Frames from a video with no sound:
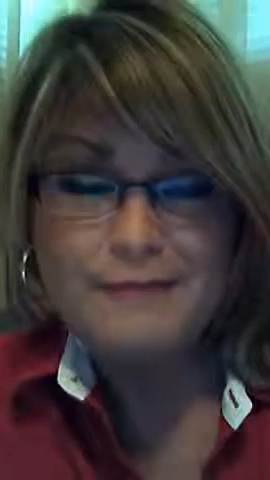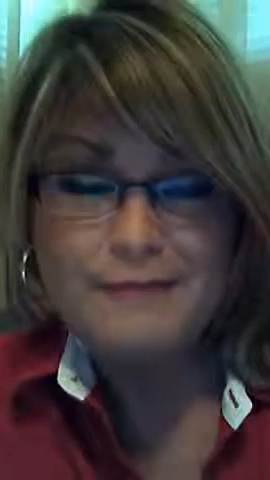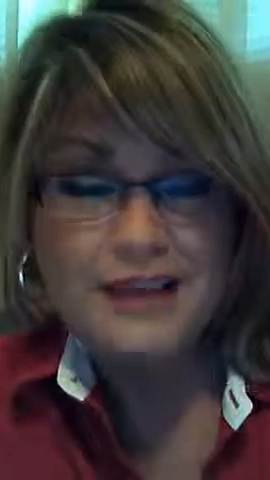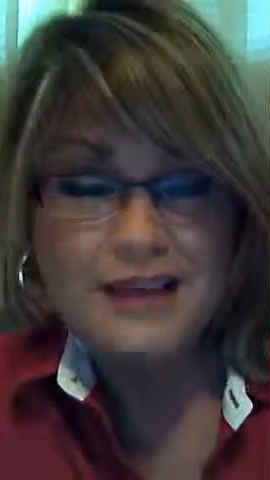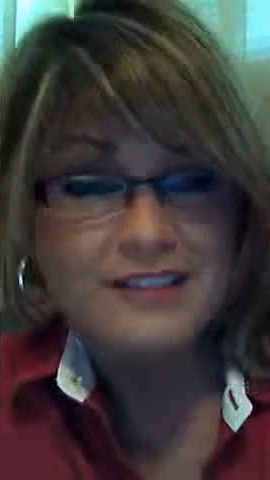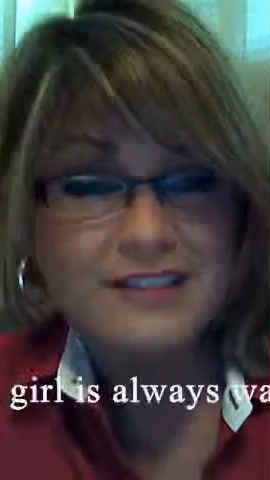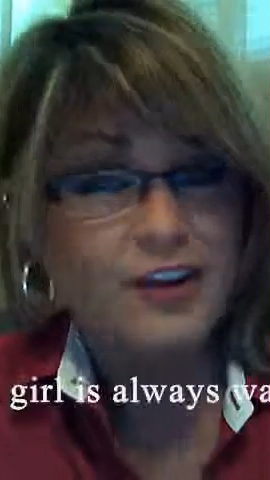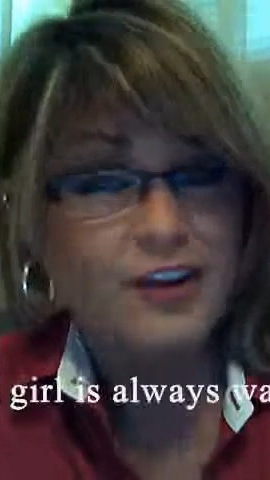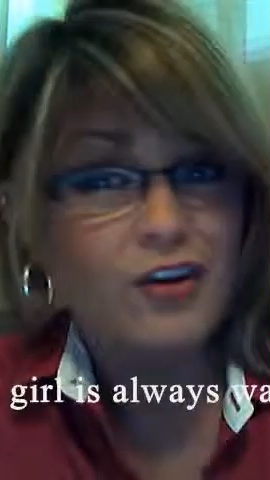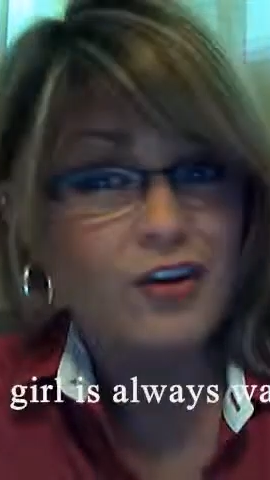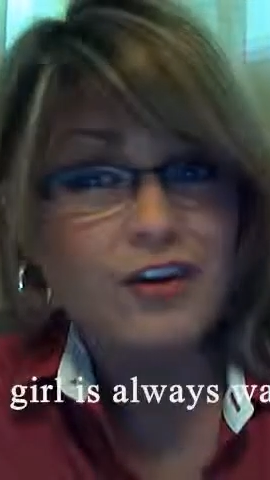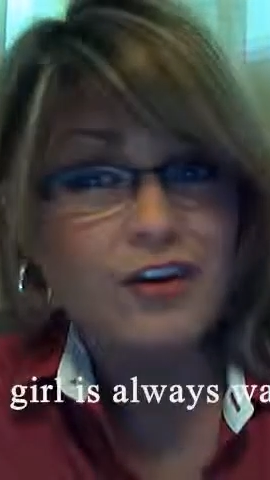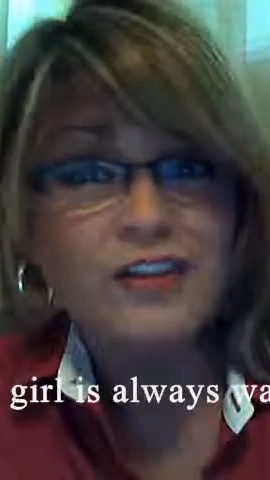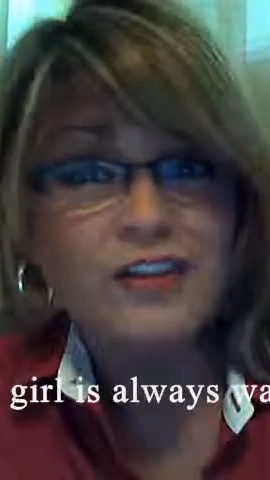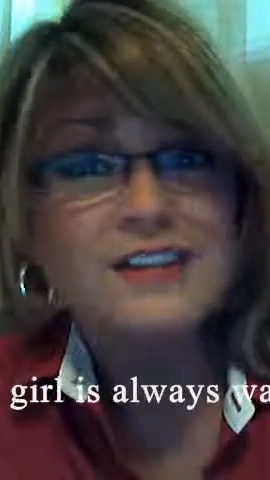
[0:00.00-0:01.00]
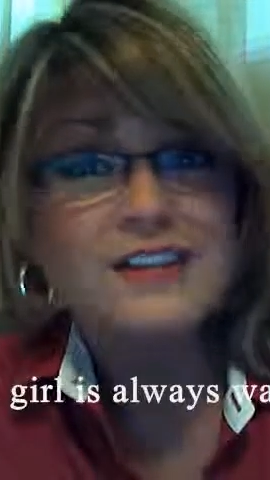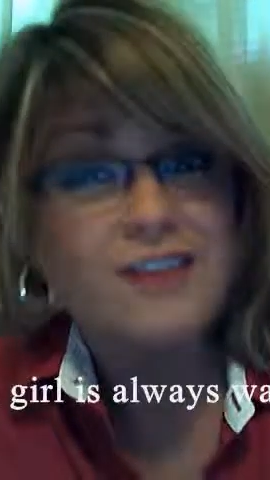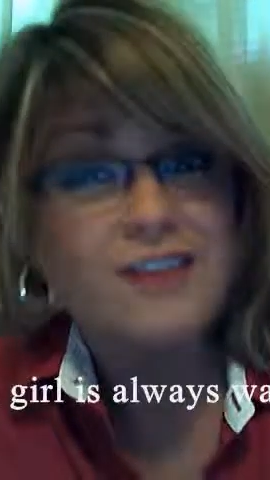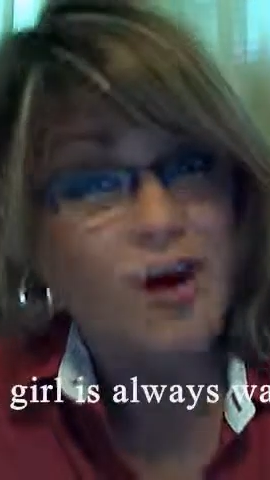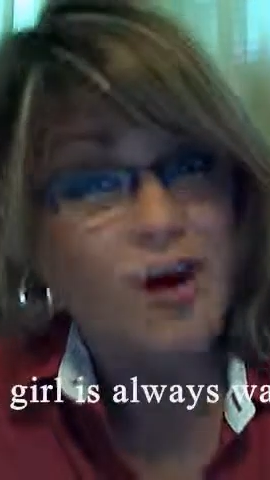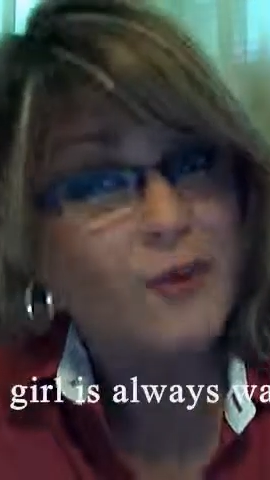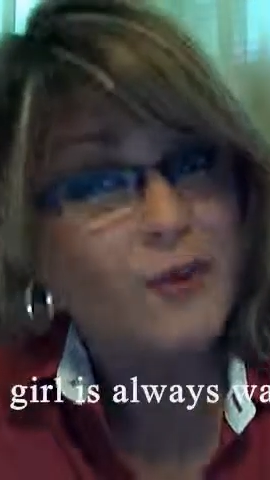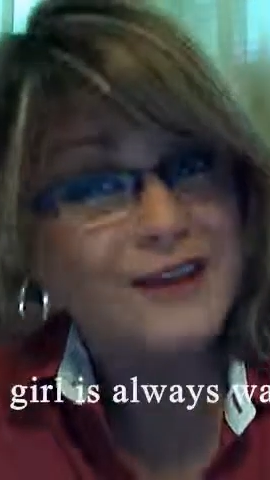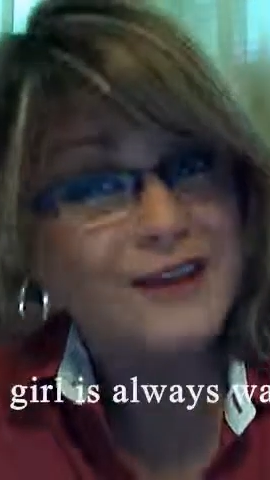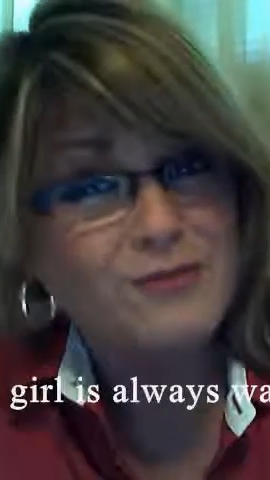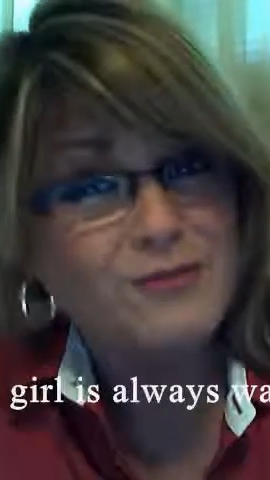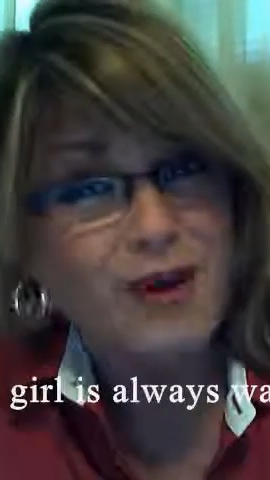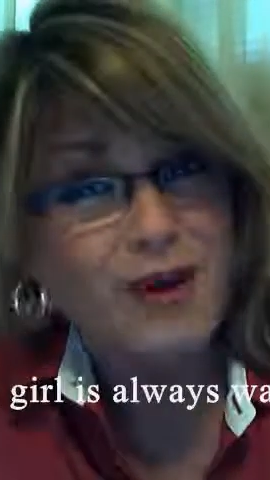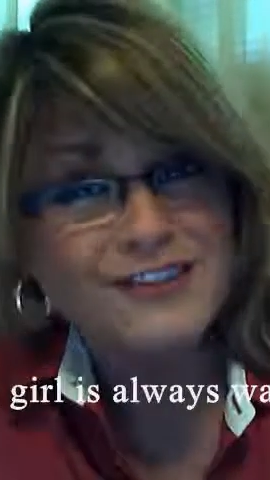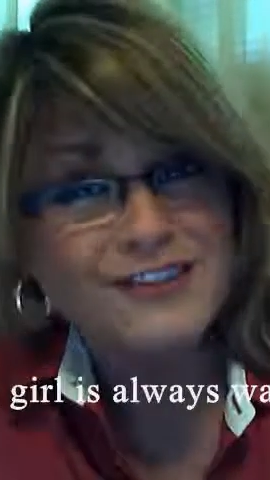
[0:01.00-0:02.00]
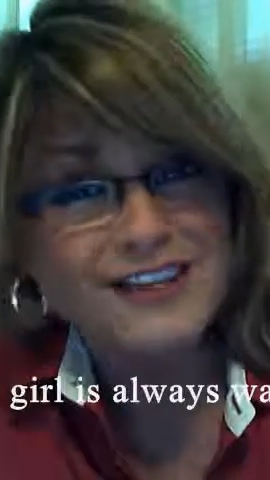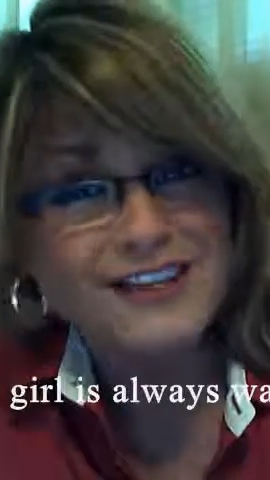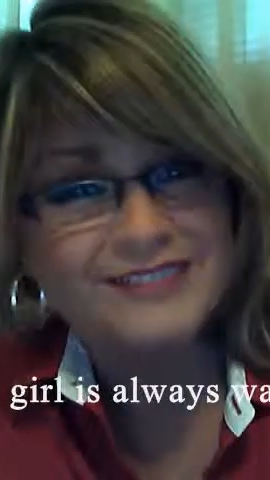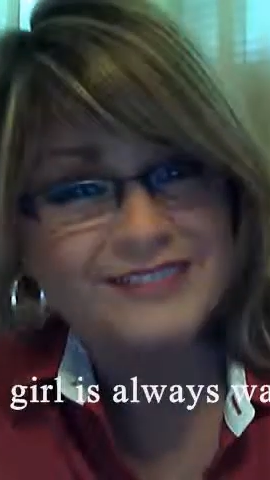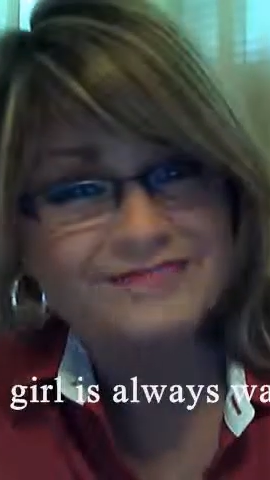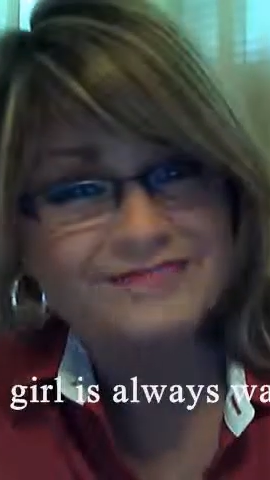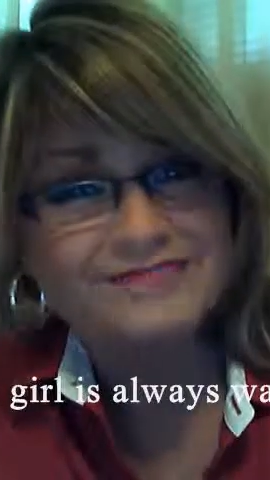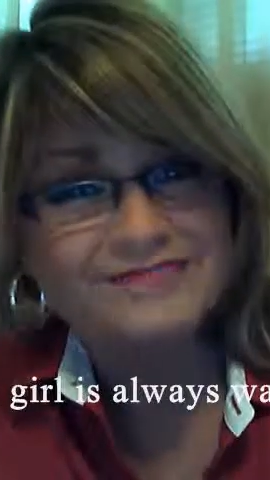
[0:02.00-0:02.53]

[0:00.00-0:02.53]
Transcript: because a girl is always watching.